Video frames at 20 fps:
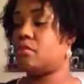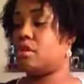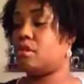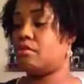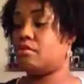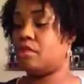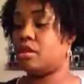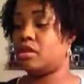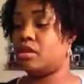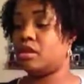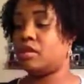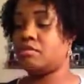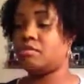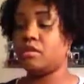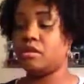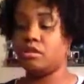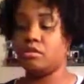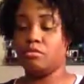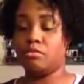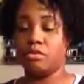me and the
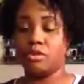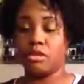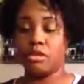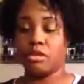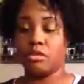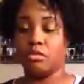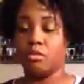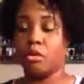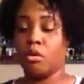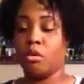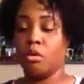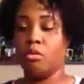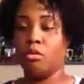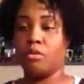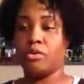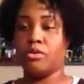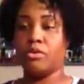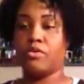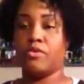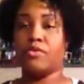hubby was in the mall
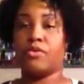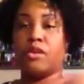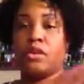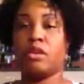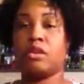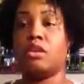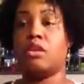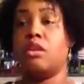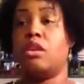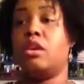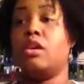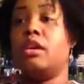with the